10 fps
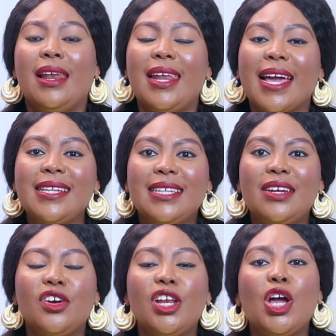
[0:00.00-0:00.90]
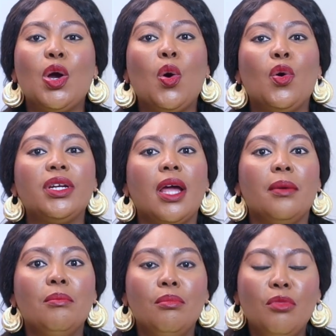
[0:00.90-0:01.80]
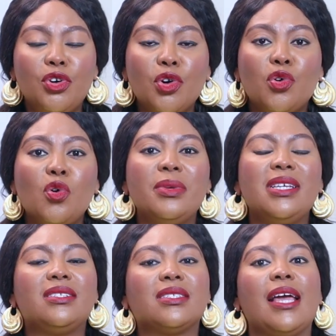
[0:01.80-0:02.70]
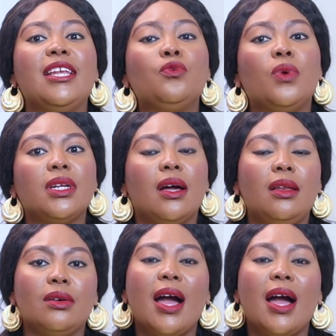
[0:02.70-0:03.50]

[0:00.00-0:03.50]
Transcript: Like I said earlier on, monochrome is styling one color.